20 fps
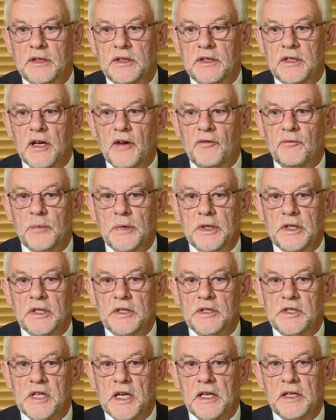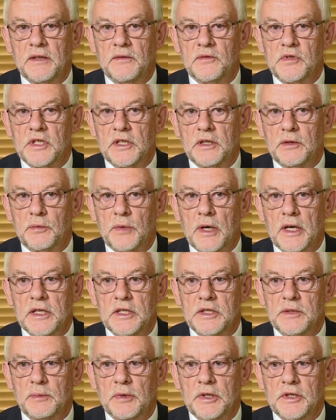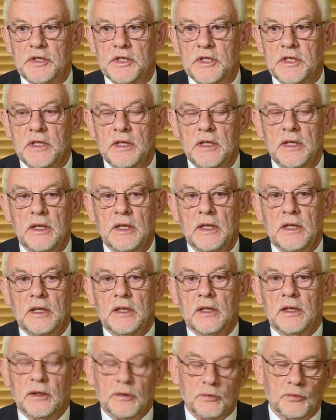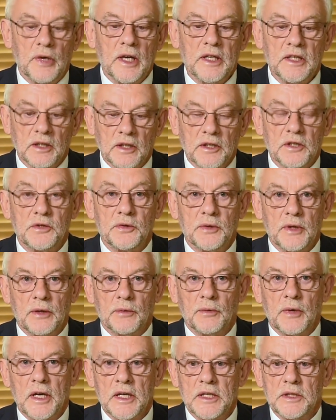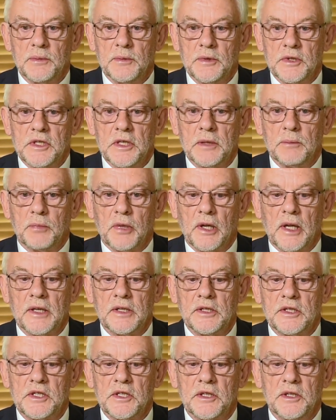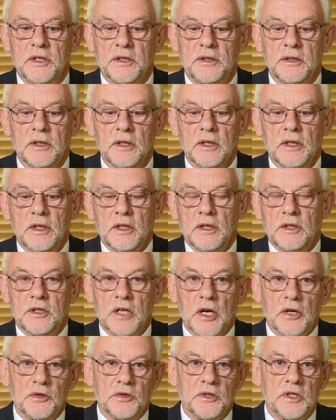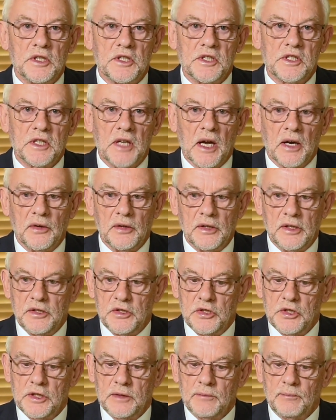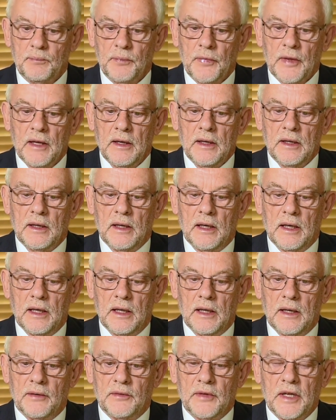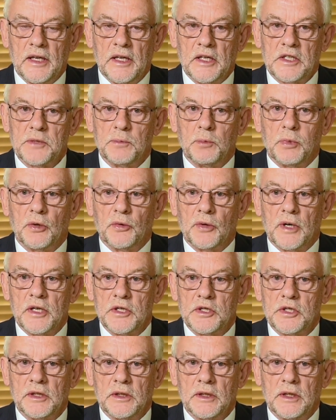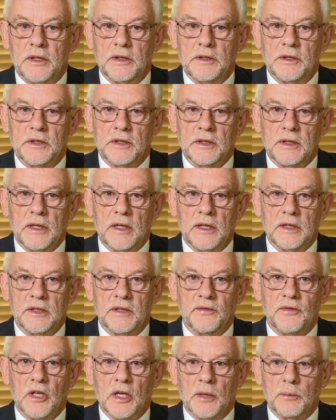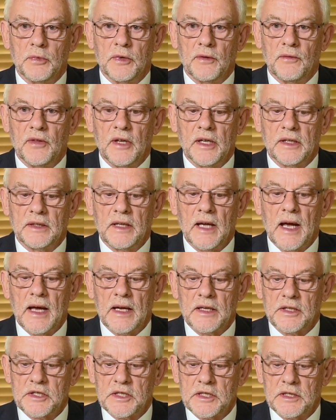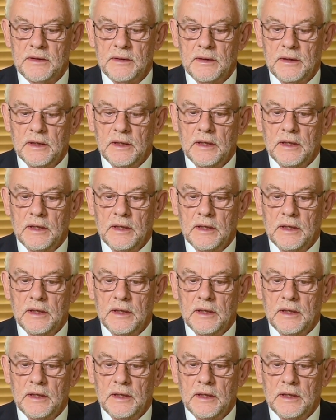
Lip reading: government incentives and arrangements, regulatory arrangements in place that don't discourage that exploration and development of that gas.